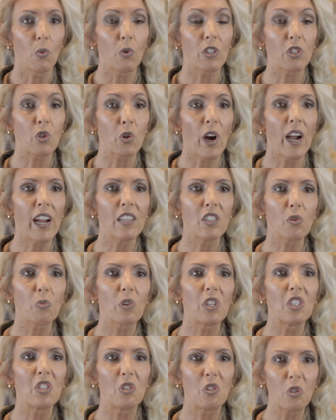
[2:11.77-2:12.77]
we're trying to
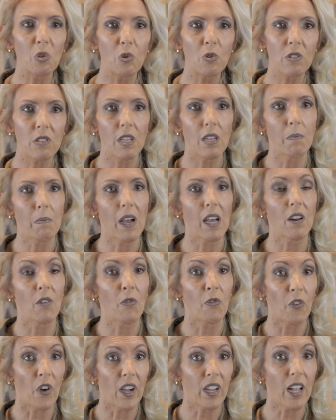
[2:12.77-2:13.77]
reduce the amount
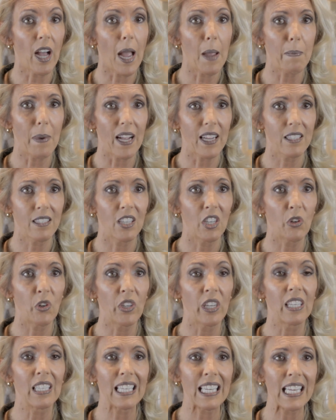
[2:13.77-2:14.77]
of fungi,
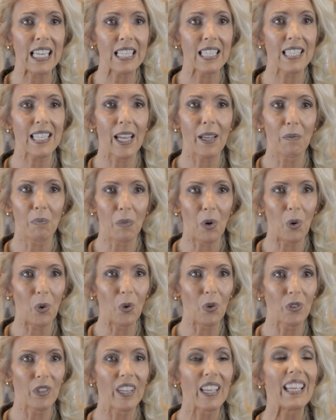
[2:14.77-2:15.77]
bacteria, yeast, and
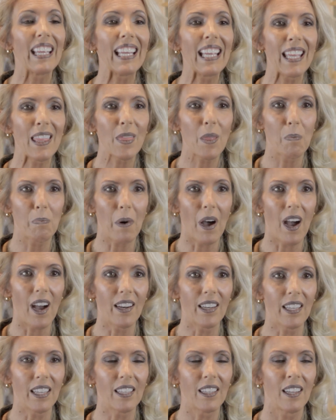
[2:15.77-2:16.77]
mold in the
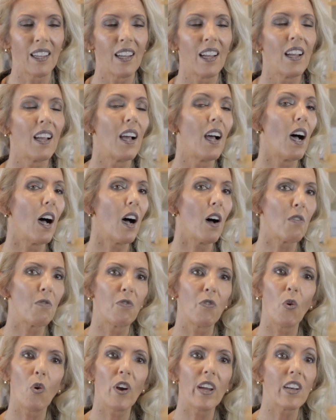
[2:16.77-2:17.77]
body.
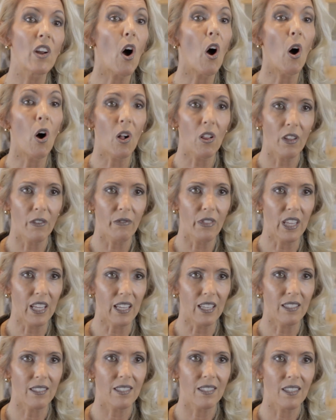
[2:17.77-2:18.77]
Avoid all of
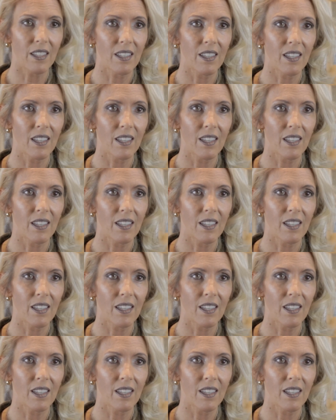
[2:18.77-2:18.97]
these.